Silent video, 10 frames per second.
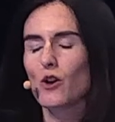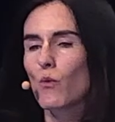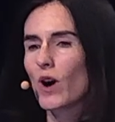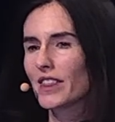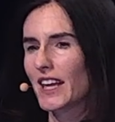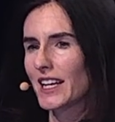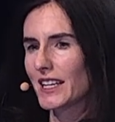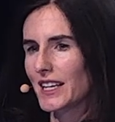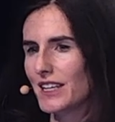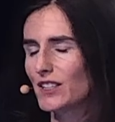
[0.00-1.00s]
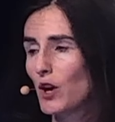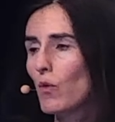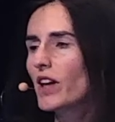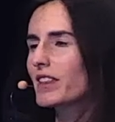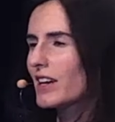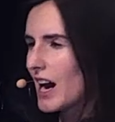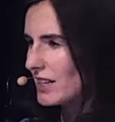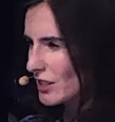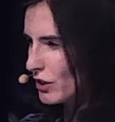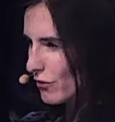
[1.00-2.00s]
what they need and what they're
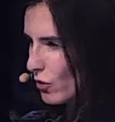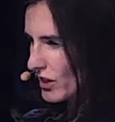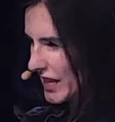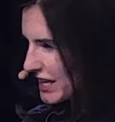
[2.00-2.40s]
asking you for. They